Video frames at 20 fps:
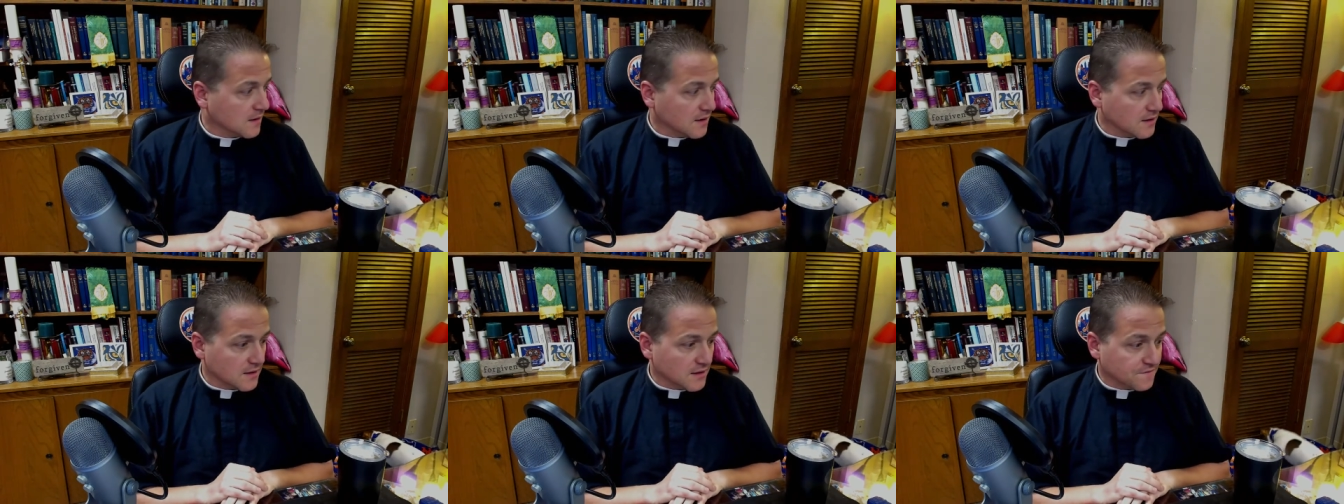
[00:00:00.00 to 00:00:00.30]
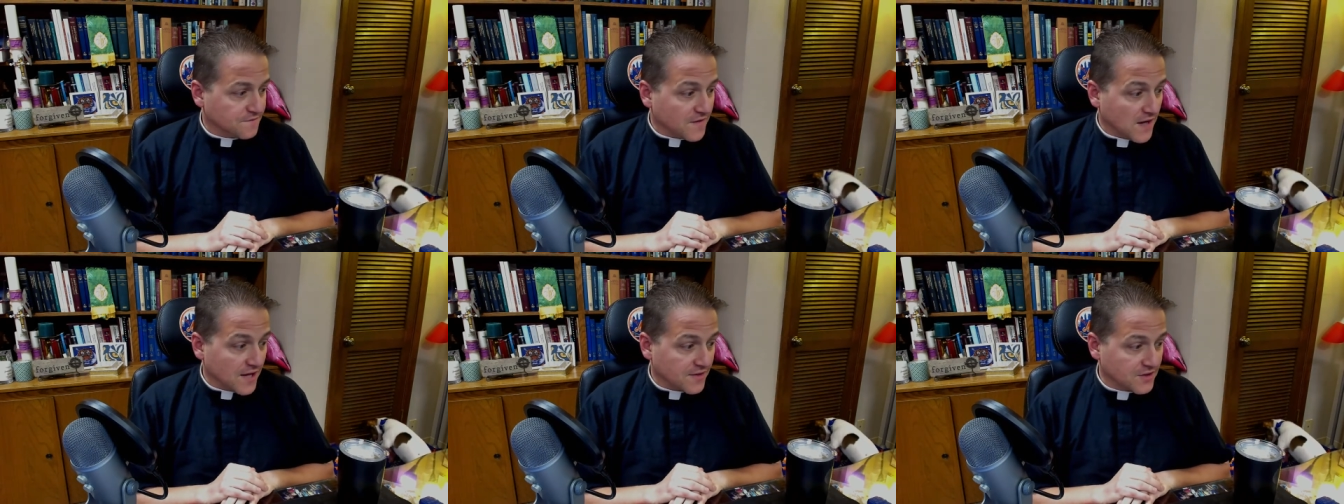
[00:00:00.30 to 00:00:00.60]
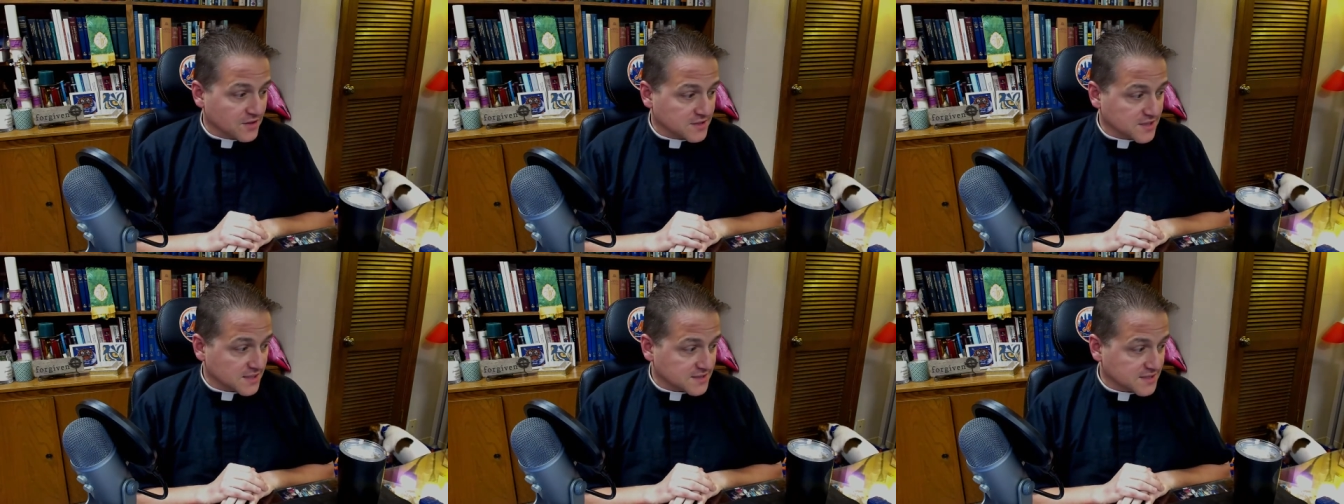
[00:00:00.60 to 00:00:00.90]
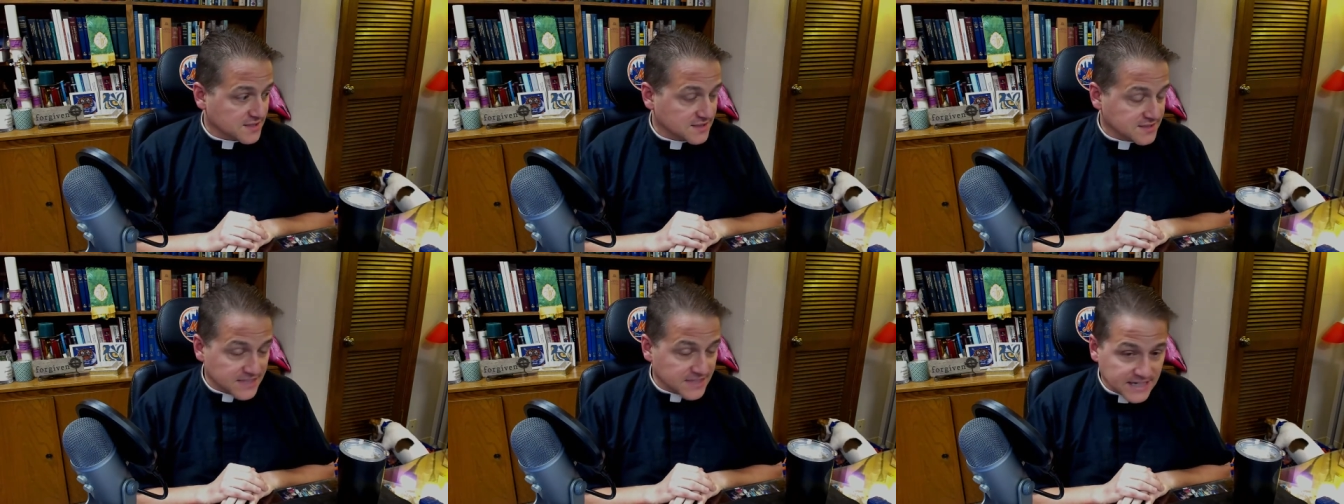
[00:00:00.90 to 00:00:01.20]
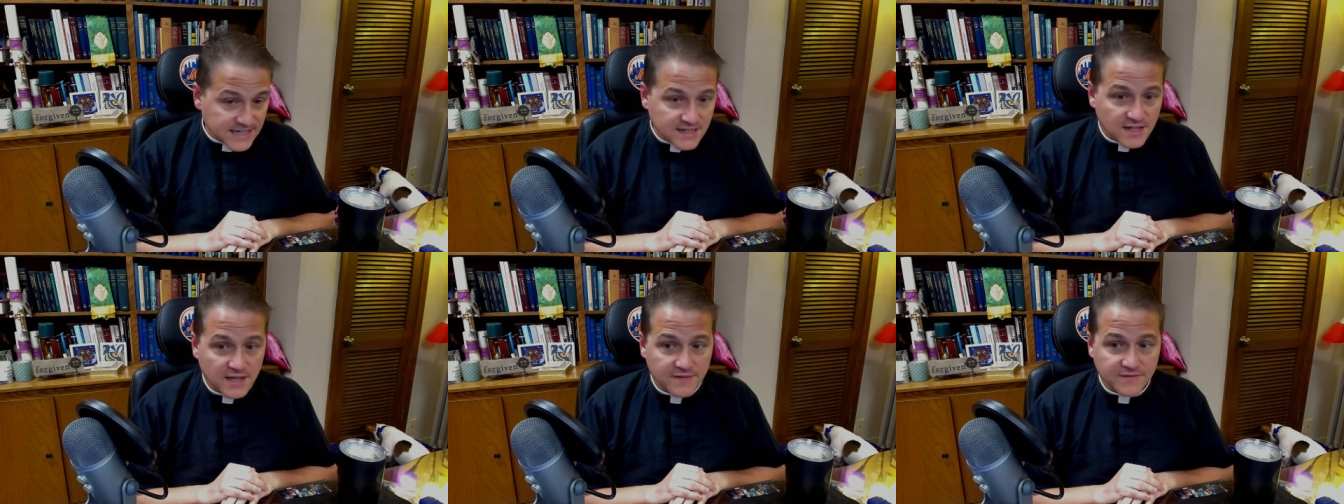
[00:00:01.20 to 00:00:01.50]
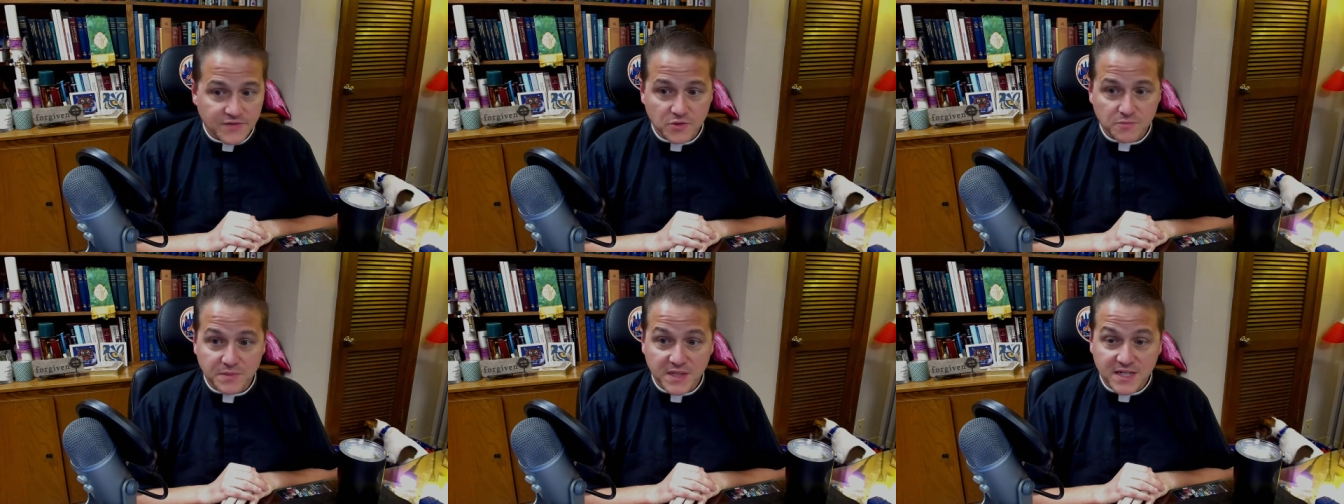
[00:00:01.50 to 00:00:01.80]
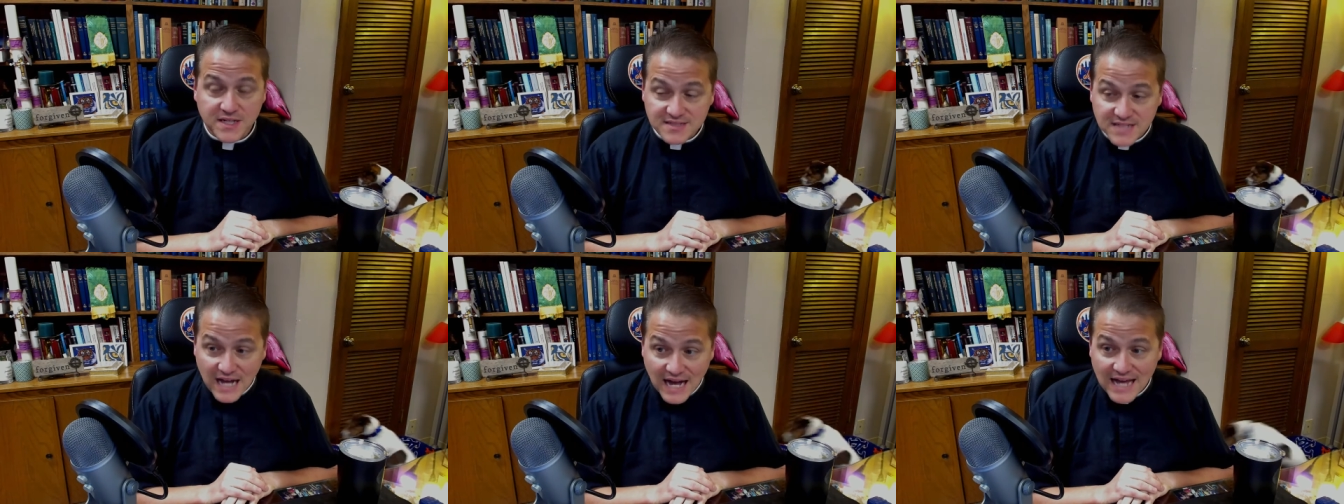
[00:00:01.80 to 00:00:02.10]
the Father does indeed love you
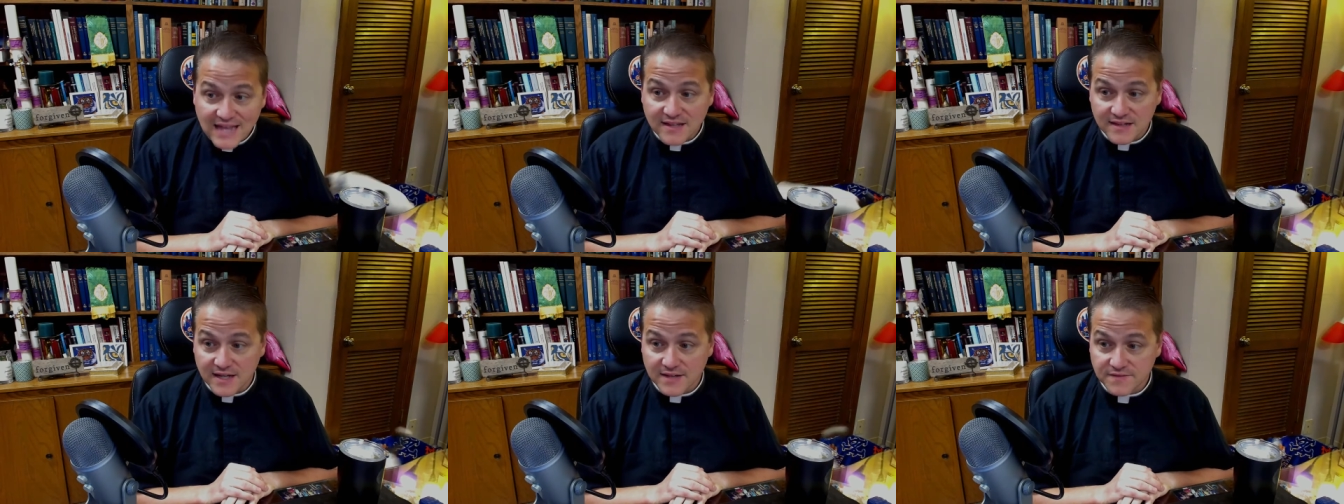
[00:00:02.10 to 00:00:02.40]
because I love